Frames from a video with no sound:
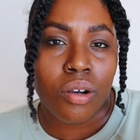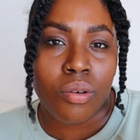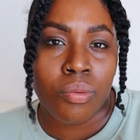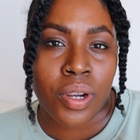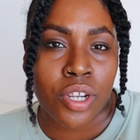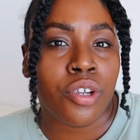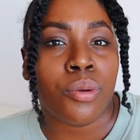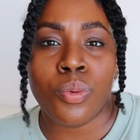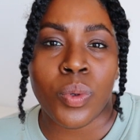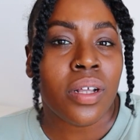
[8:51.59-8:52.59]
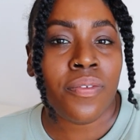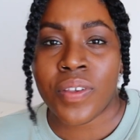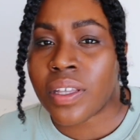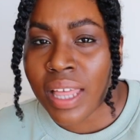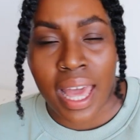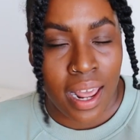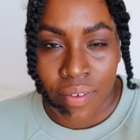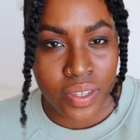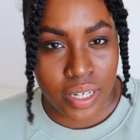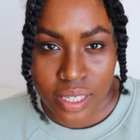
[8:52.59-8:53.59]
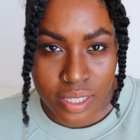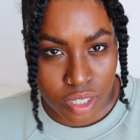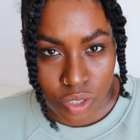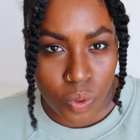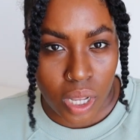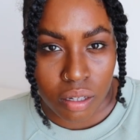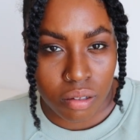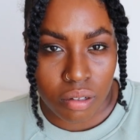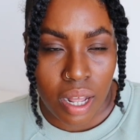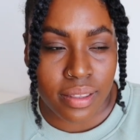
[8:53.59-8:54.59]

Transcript: where you will feel that heaviness as well.